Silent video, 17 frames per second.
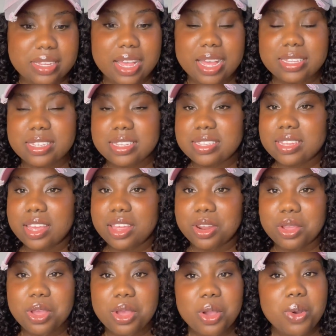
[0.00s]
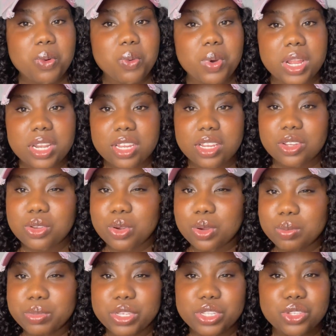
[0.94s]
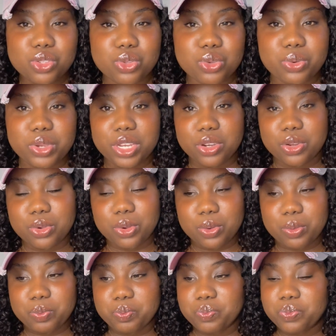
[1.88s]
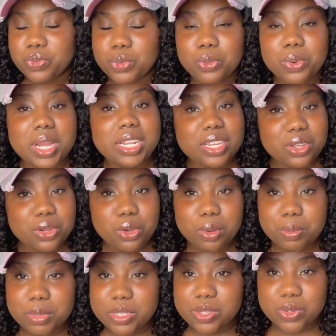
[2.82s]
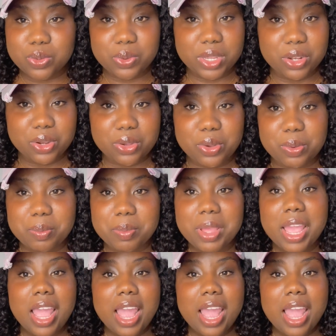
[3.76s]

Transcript: As I said, one income is no income. One income is no income.